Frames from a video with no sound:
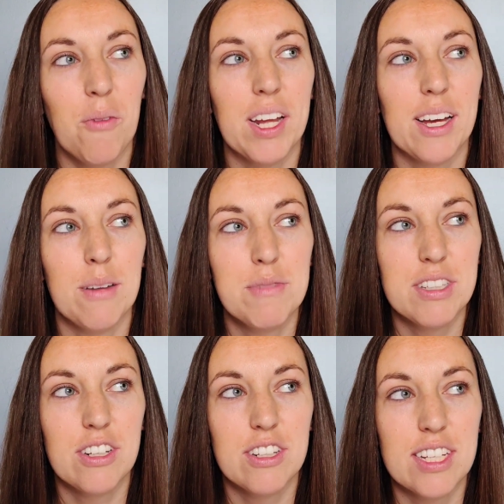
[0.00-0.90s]
when it comes
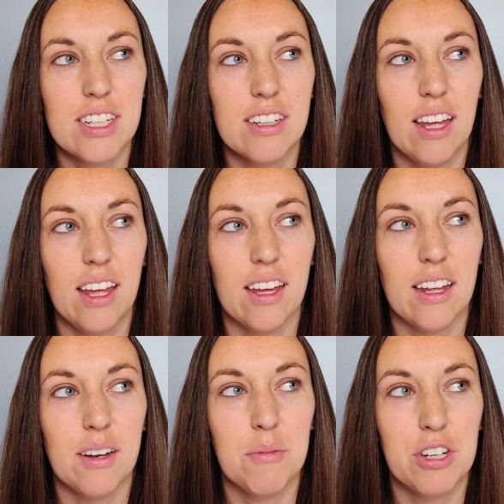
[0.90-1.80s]
to nursing
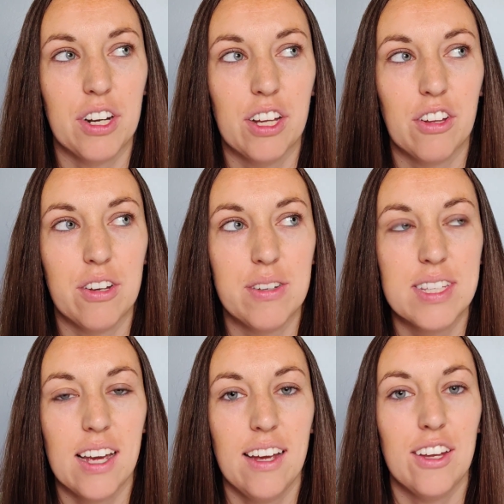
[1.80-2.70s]
and maternity clothes,
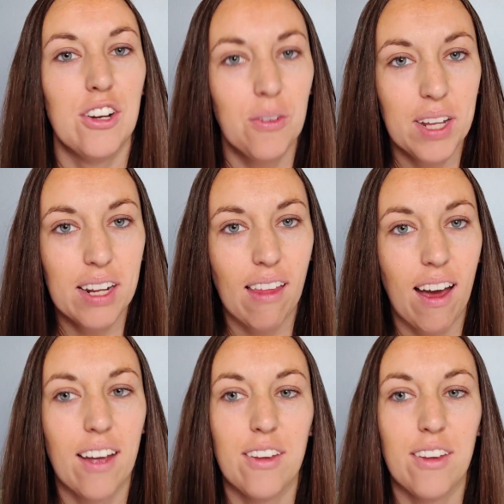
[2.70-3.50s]
you don't need a lot.